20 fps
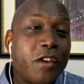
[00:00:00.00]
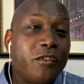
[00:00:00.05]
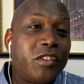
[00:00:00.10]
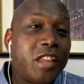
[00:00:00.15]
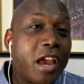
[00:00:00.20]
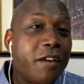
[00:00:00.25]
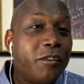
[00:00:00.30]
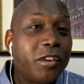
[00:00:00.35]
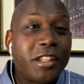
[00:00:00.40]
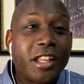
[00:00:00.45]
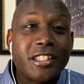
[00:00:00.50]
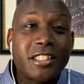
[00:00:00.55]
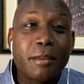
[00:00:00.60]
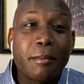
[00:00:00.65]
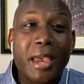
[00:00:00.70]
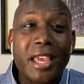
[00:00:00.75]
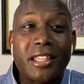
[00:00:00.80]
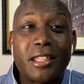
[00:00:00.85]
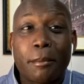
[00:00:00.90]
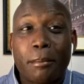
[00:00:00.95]
Denver doesn't
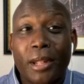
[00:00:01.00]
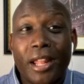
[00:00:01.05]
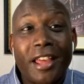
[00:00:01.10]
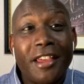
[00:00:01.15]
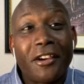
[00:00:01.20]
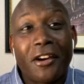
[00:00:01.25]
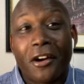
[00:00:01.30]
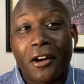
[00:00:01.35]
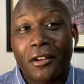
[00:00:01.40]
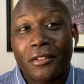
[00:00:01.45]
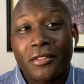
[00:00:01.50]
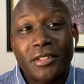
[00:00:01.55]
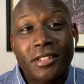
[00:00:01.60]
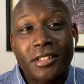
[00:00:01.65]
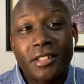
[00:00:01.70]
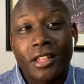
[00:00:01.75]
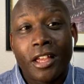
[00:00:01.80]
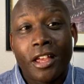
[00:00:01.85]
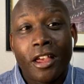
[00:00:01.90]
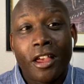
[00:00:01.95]
make the
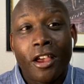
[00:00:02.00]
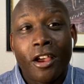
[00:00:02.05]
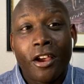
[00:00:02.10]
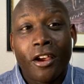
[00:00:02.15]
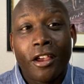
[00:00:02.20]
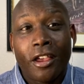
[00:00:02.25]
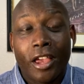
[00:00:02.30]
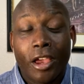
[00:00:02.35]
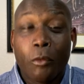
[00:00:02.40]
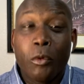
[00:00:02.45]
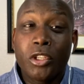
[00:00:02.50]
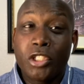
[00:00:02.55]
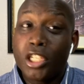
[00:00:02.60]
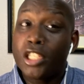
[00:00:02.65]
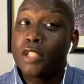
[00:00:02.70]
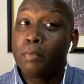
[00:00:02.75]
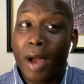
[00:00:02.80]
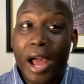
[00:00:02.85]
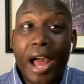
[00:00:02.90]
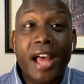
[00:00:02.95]
playoffs, which
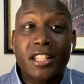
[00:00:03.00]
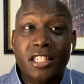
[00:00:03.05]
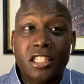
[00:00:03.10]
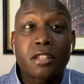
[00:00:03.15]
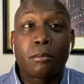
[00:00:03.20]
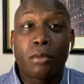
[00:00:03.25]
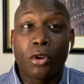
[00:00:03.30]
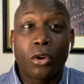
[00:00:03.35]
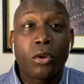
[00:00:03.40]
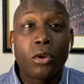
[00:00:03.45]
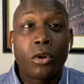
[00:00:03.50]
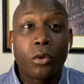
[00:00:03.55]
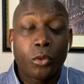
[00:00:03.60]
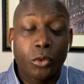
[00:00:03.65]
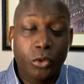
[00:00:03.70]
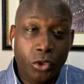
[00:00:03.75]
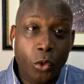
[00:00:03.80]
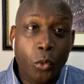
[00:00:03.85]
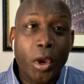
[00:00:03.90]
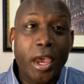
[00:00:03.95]
is possible
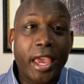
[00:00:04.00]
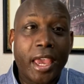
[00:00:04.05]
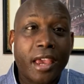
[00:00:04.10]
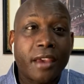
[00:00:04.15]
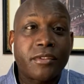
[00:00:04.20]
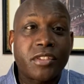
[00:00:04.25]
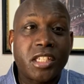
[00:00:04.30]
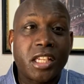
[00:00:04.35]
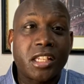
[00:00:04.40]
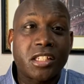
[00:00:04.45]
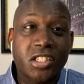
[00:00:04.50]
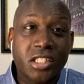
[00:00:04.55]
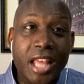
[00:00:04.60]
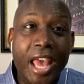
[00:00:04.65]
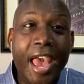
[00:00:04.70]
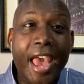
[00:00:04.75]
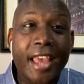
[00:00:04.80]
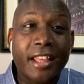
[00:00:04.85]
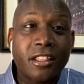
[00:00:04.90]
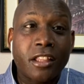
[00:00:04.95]
with the way AFC is
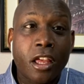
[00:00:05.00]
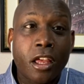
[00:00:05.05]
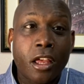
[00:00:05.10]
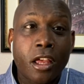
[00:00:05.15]
stacked,